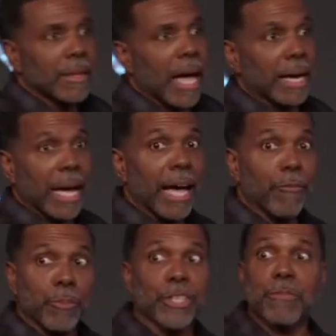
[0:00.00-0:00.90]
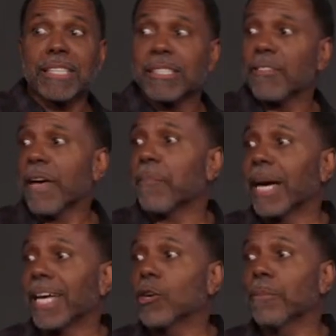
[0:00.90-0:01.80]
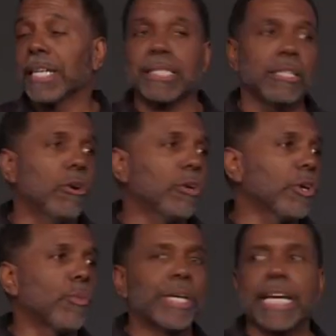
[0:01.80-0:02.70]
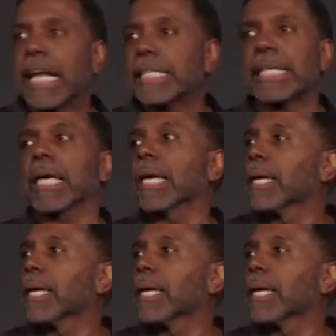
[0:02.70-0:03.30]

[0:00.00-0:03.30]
I, I preached myself happy. I gotta go back and see, oh Lord, what did I say?